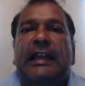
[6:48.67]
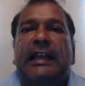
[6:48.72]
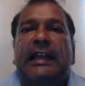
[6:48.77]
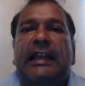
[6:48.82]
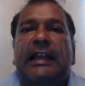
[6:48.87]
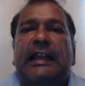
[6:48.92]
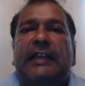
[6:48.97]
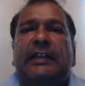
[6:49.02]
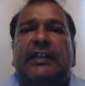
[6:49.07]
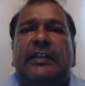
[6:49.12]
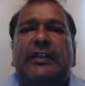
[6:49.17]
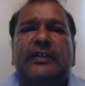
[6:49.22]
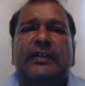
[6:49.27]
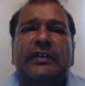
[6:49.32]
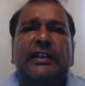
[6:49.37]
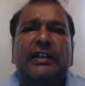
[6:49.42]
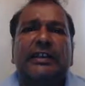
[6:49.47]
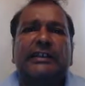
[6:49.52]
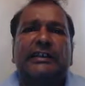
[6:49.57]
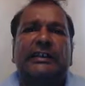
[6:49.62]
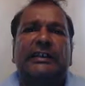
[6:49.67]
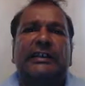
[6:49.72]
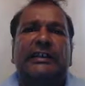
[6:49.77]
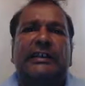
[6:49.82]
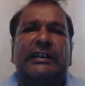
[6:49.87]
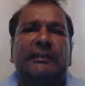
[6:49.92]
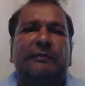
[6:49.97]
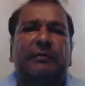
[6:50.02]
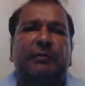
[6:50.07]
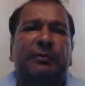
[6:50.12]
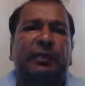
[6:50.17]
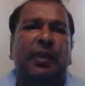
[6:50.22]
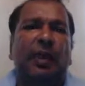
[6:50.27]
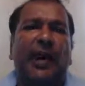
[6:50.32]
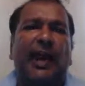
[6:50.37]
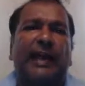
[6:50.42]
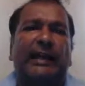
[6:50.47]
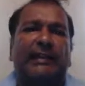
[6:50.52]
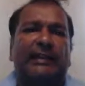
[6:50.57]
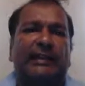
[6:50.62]
And don't let the
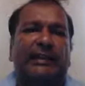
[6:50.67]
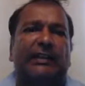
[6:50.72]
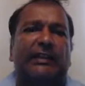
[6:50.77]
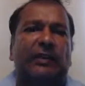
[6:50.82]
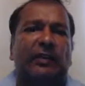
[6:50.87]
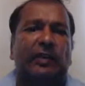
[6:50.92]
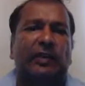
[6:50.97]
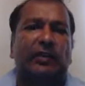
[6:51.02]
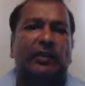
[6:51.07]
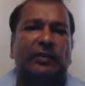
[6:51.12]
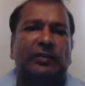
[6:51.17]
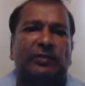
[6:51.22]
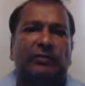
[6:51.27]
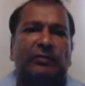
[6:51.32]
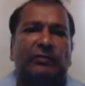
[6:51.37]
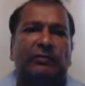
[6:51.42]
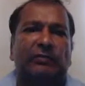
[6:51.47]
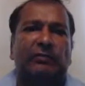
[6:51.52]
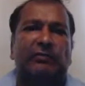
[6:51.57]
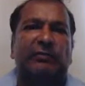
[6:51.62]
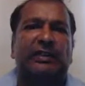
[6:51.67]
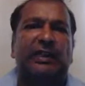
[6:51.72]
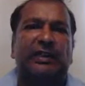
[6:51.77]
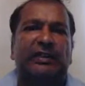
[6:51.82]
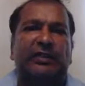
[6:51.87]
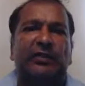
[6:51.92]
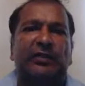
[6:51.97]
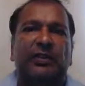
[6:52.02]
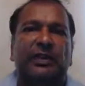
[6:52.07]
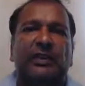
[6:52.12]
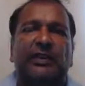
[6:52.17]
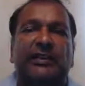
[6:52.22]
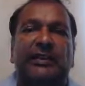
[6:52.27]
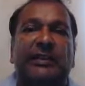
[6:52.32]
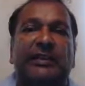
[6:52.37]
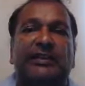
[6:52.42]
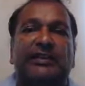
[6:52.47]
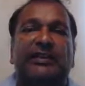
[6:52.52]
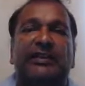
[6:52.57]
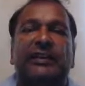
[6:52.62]
practical mental
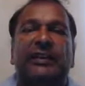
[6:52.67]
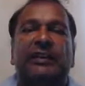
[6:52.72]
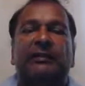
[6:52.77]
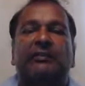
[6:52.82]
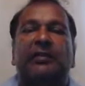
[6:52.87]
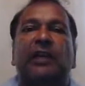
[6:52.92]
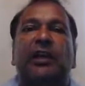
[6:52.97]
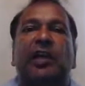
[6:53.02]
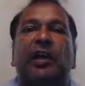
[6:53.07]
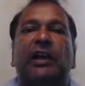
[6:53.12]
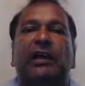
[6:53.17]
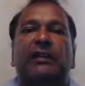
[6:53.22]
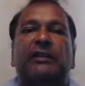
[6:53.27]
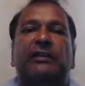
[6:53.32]
conditioning part,